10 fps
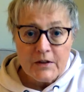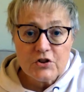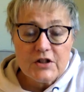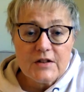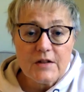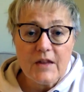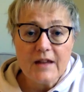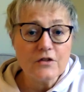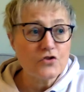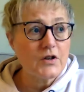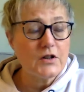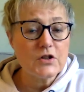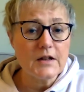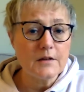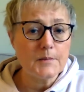She said, Then strange
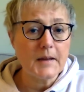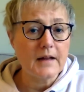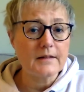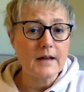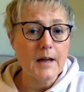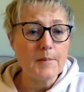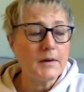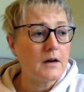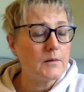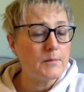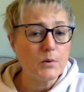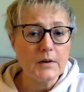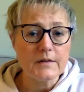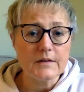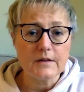things began to happen. Her
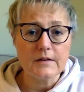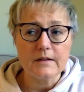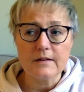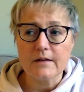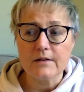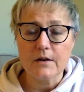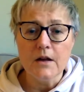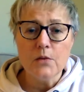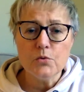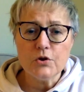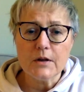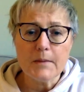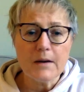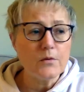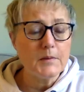employer started to say to her, Would you come
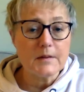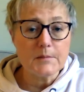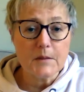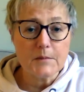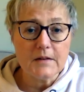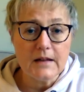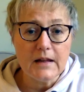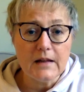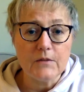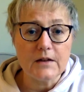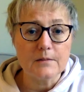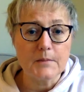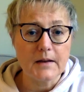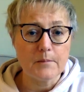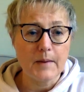out with me sometimes in the evening as
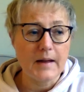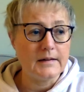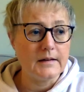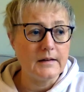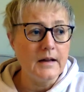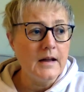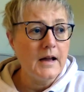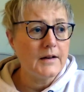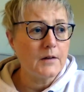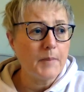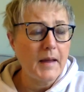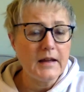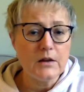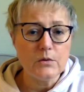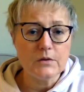my companion? And I'll pay
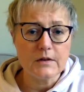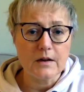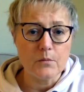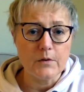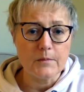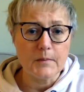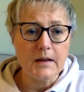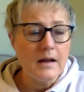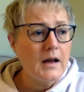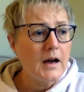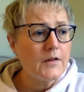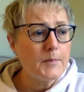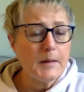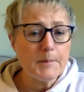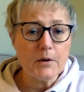you to come with me. Other
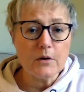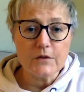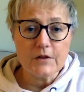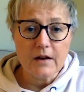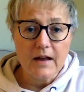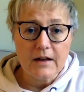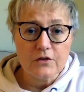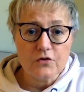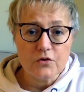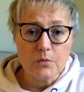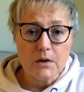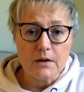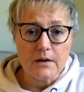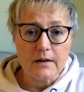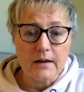people offered her extra
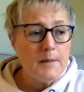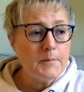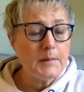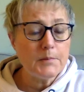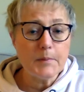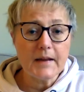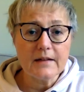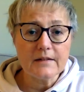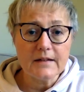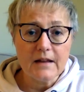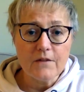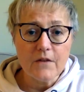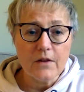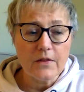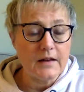work. People began to give
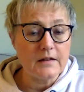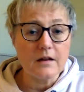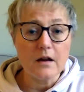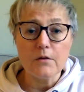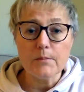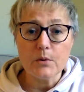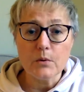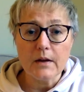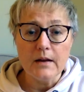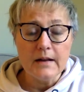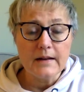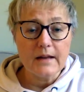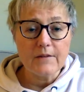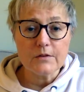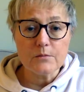her things. Her employer
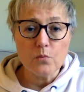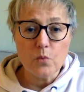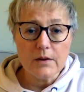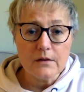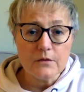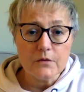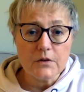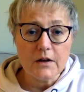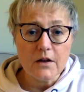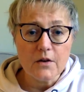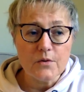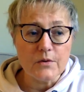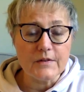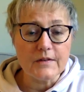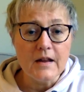gave her some wonderful
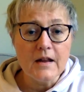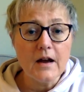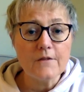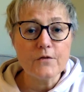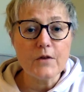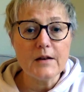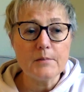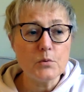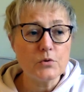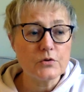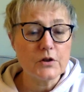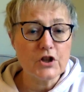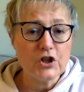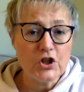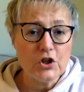clothes. A friend bought her a
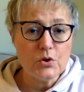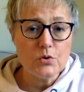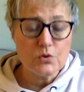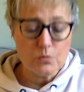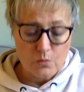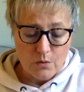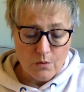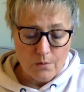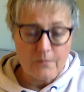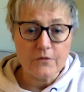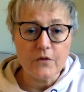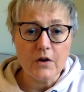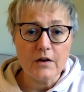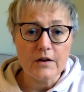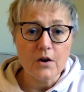huge warm
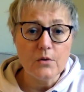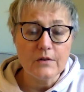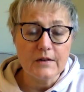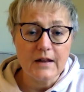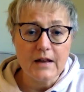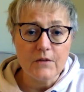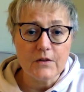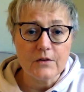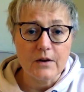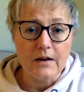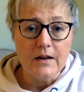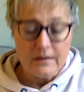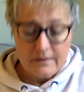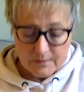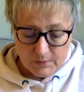fur coat and gave it to her.
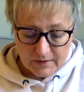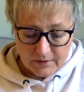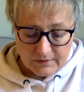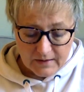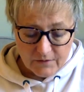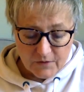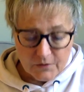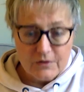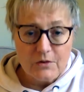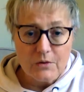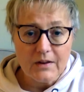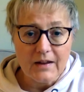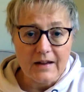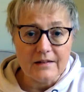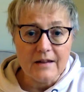Someone else gave her a
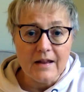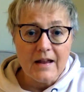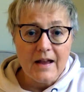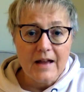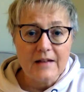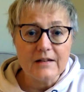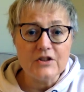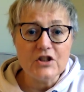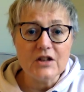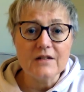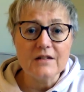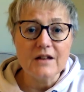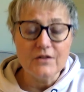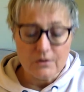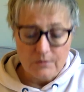suitcase and in just
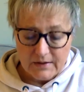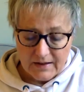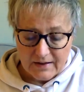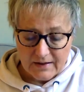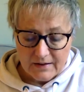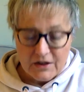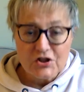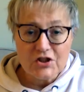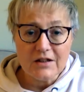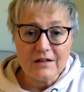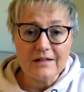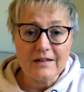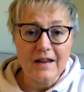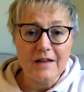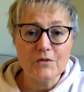under a year she had
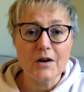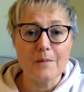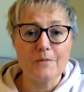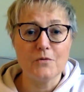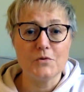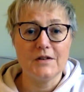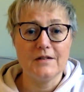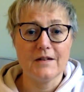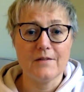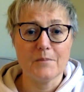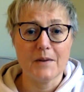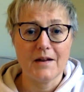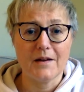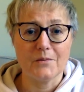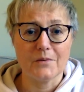saved up
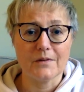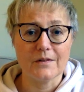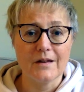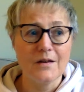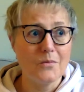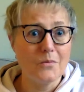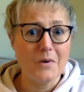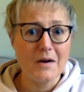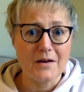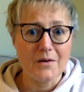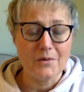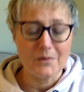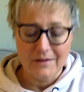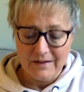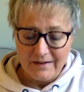£47. Wow.
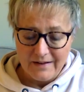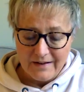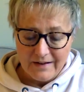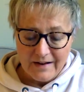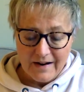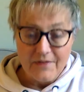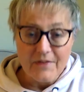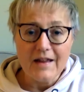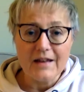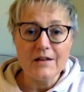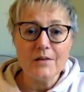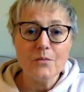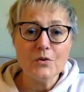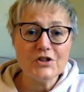And then what